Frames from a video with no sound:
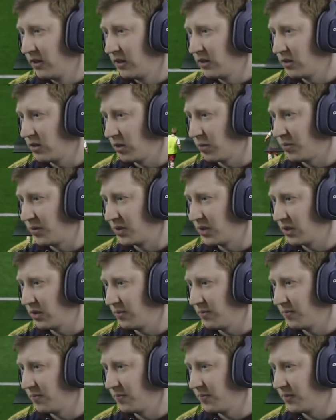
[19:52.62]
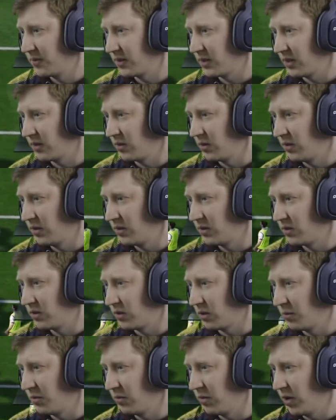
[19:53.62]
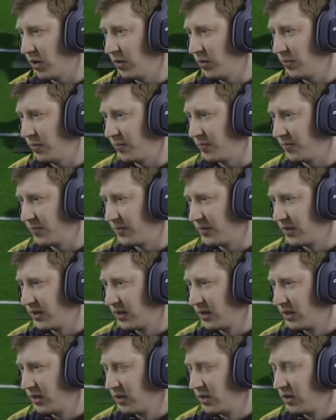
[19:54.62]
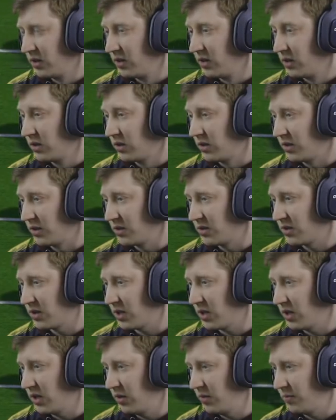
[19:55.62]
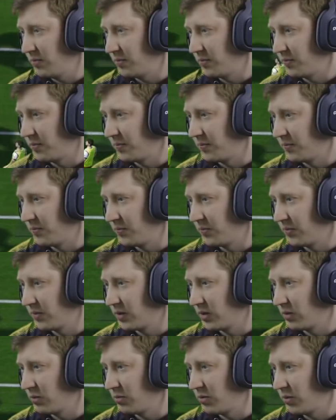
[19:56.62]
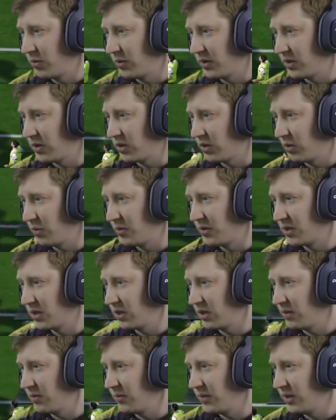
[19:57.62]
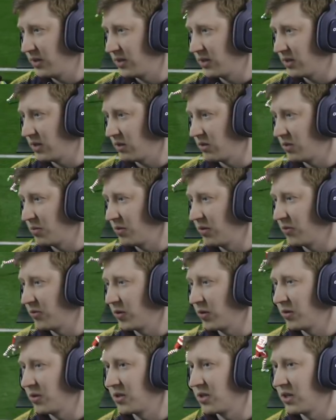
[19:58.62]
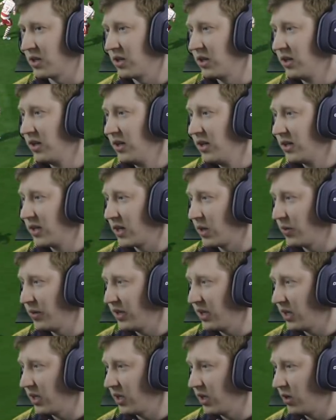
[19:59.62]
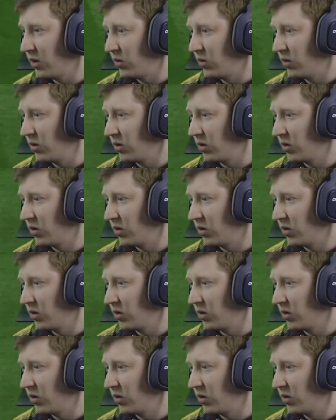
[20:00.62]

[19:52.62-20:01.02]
It's Coppinger. Down the line to Tommy Rowe. Nice turn. All back to Coppinger. Intercepted by Forrester. Can we get a goal